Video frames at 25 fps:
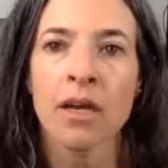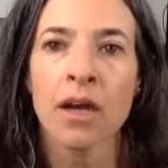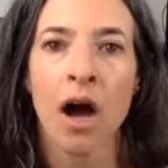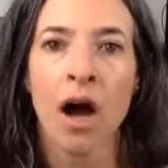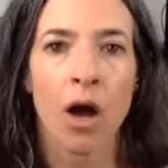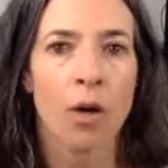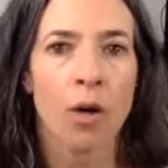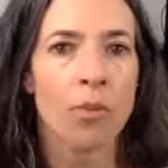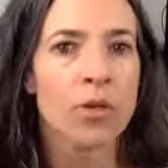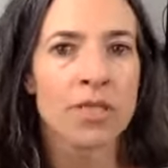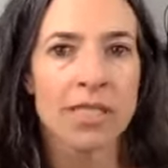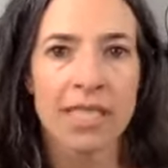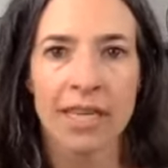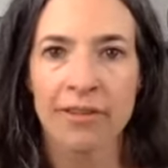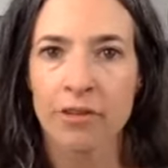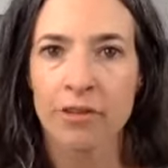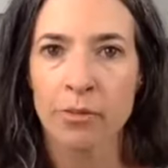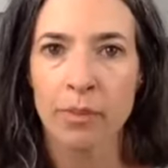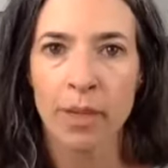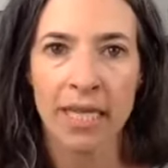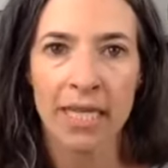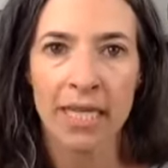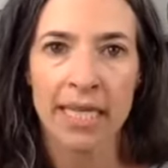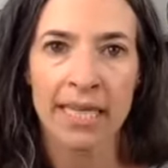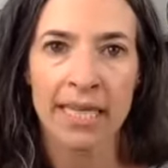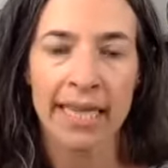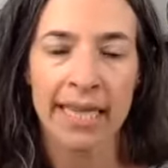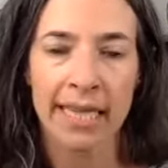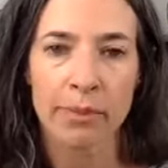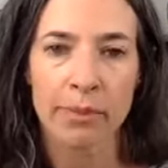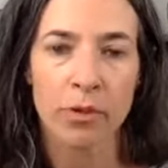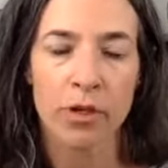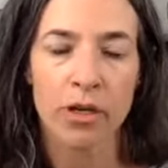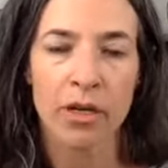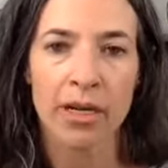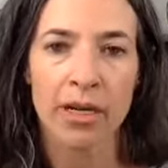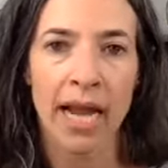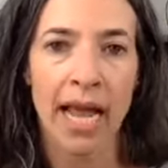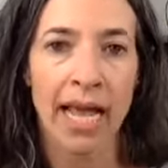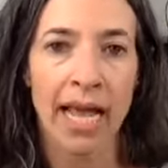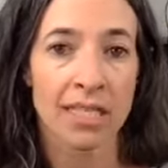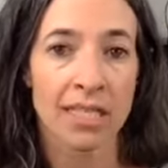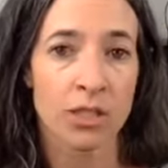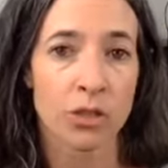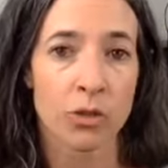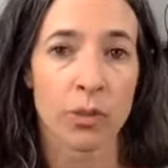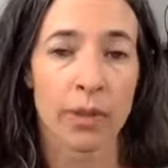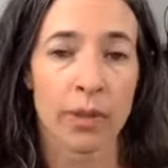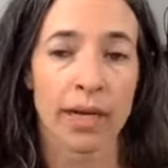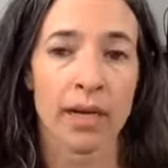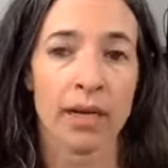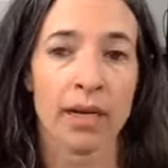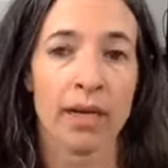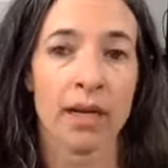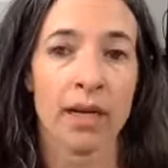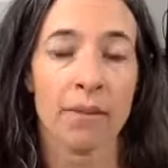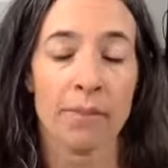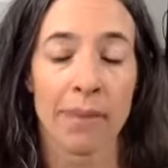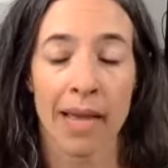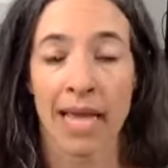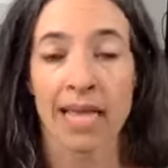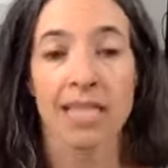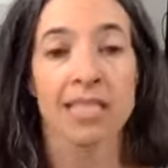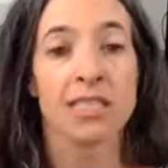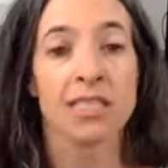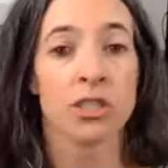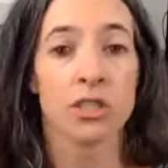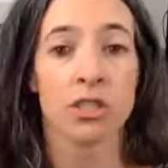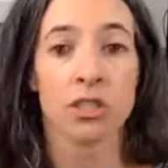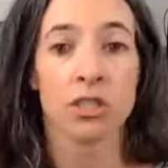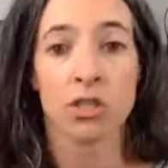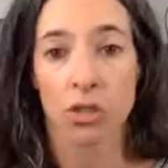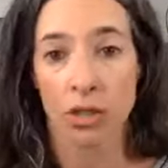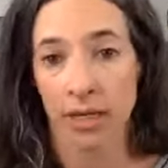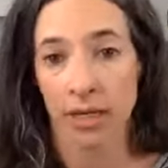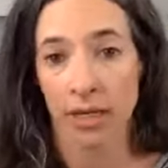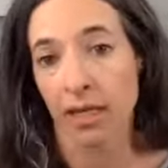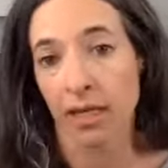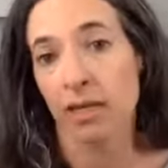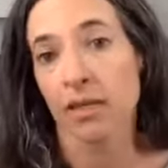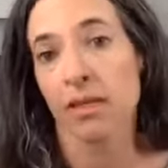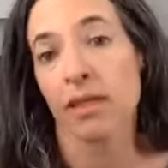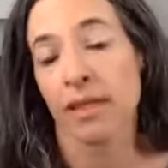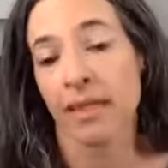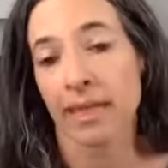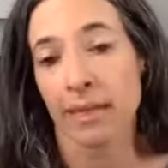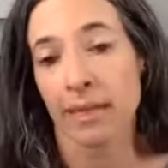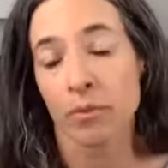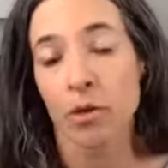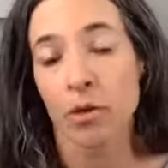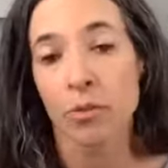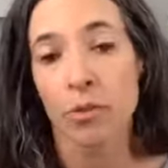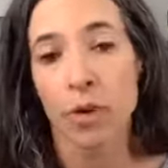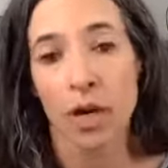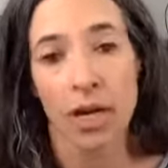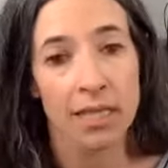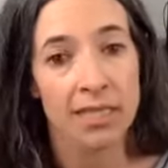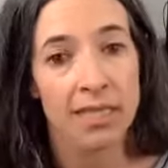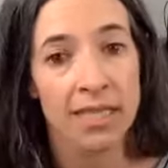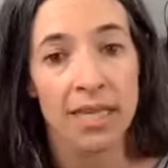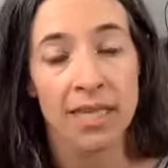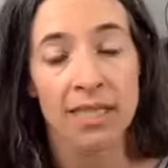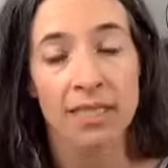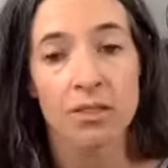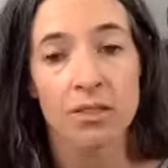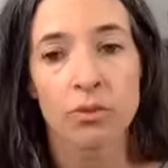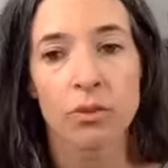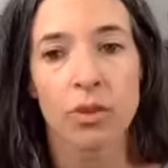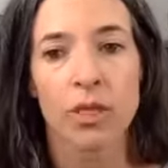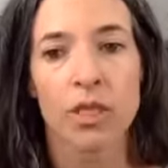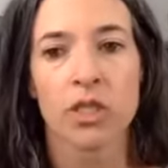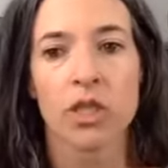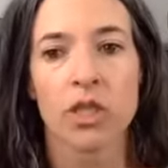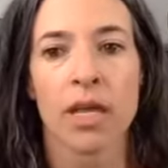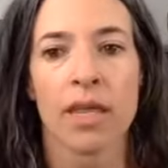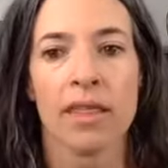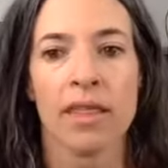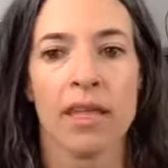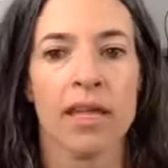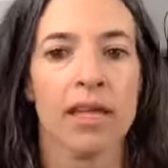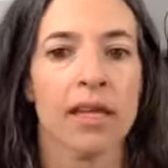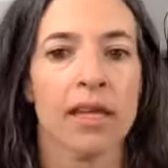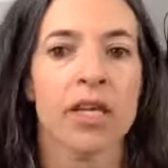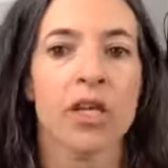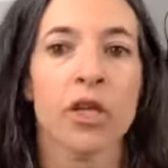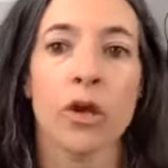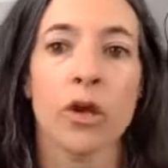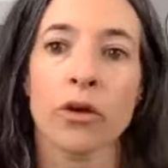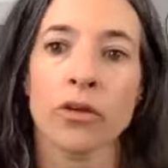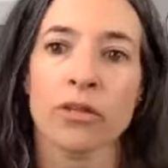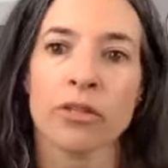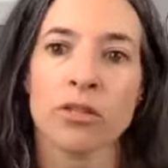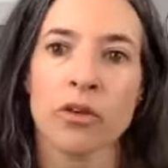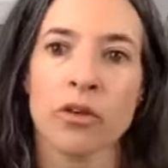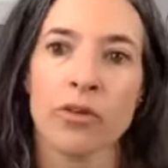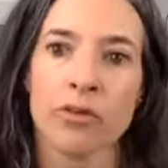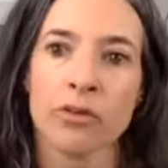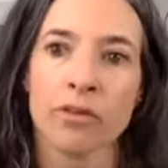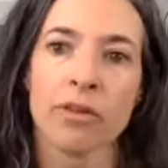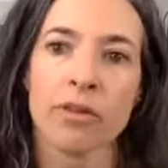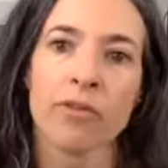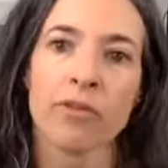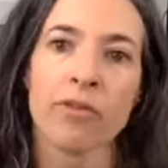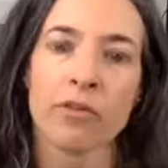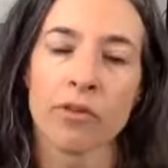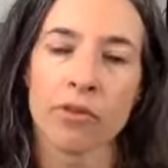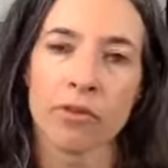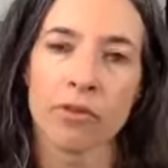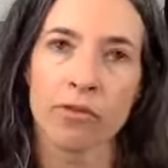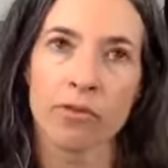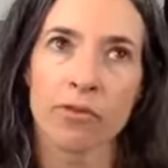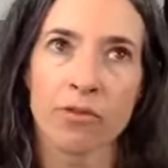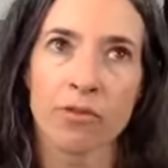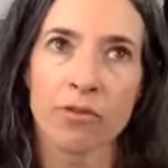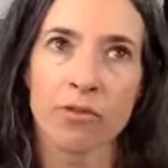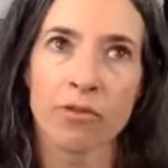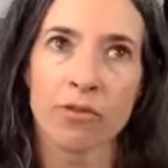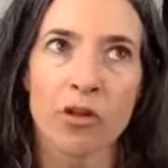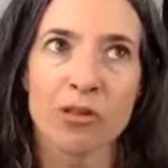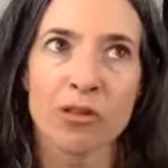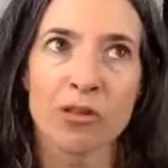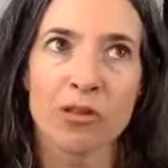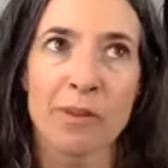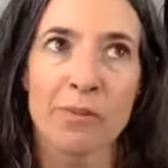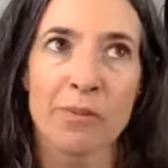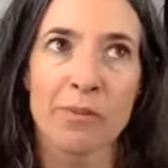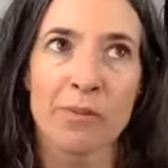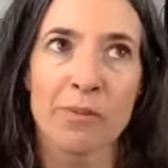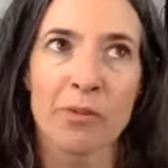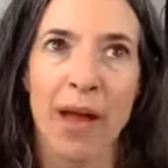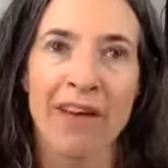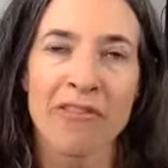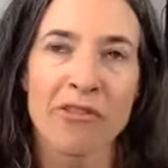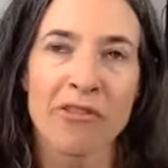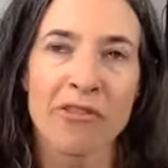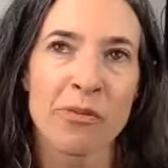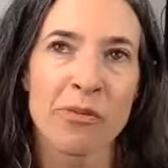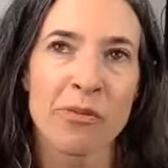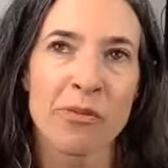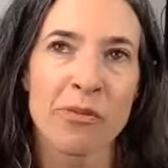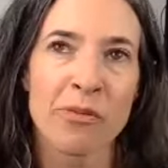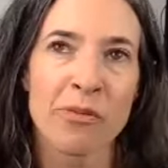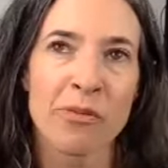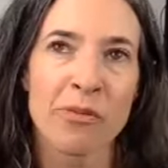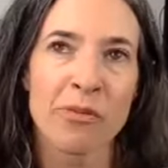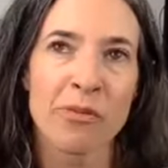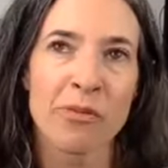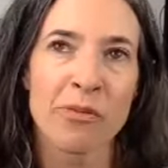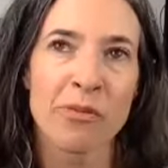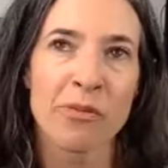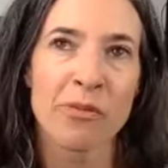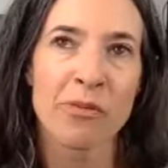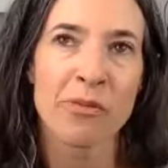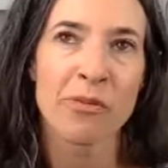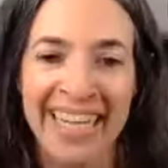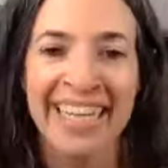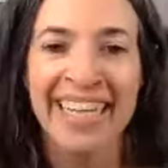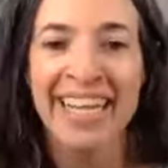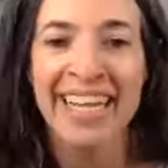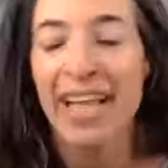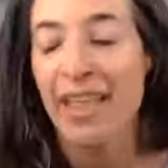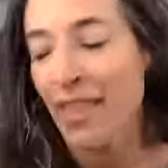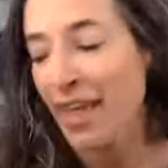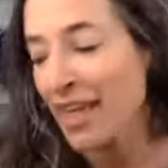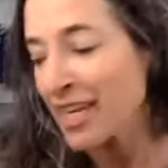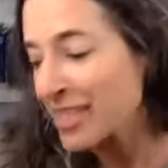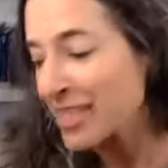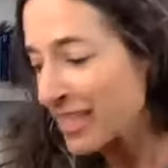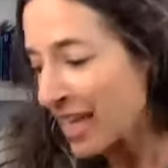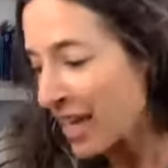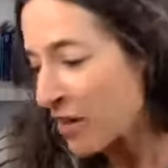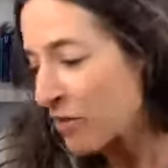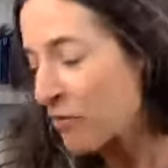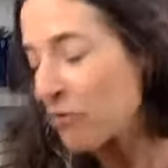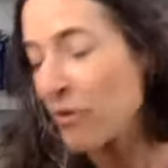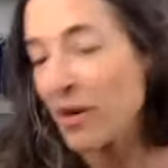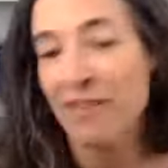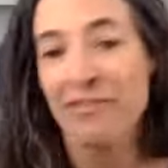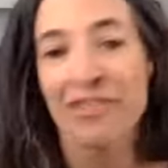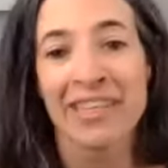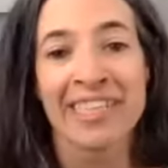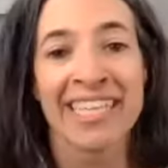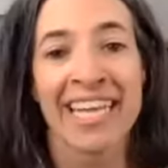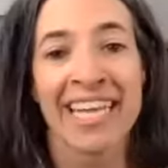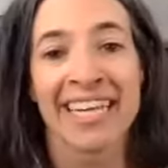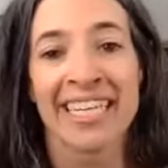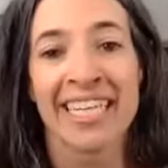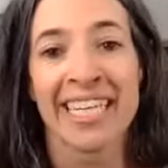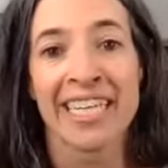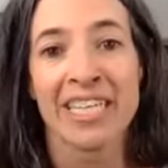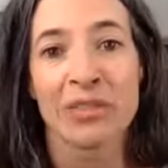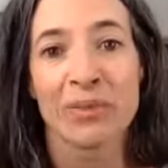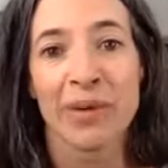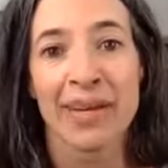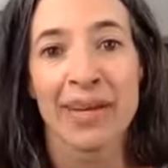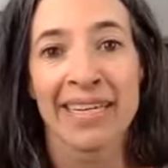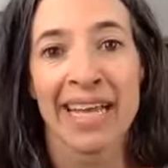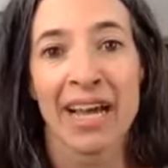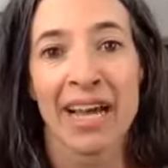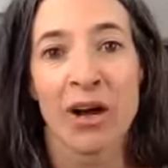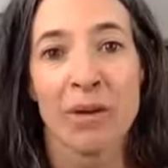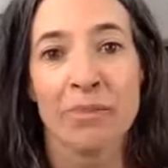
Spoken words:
almost everybody in labor has to wear a mask during the labor process, which I think, so for those people who haven't been practicing, that is kind of one of the techniques right now.